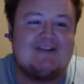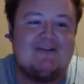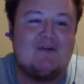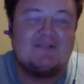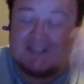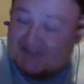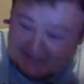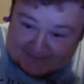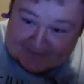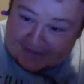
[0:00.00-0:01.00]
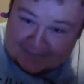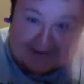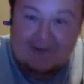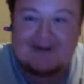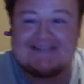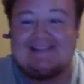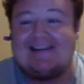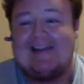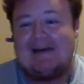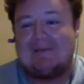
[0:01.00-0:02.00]
home was interesting with all the fireworks, I'll tell you
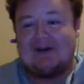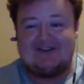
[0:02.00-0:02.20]
that much.